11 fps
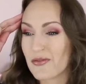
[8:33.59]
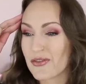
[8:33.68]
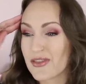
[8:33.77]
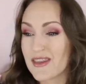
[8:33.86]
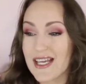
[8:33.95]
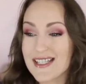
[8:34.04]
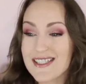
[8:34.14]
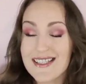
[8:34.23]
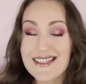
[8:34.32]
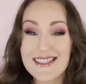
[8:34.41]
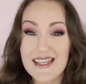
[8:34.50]
this
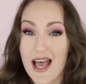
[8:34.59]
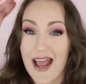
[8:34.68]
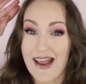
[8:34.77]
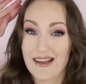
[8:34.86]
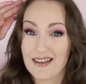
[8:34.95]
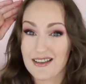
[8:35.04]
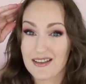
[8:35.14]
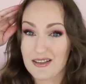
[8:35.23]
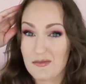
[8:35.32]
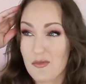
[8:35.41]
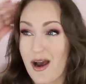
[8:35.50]
is like
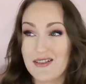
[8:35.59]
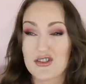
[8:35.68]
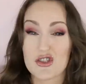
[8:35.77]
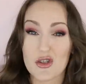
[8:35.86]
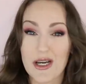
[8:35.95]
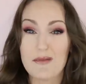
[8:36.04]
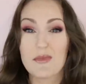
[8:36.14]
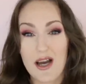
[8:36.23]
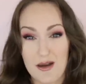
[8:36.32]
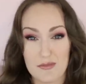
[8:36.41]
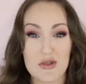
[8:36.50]
my dream
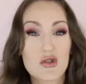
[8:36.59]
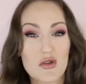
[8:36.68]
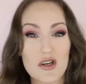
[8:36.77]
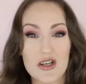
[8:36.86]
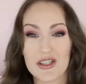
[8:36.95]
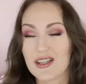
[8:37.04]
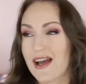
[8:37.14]
come true.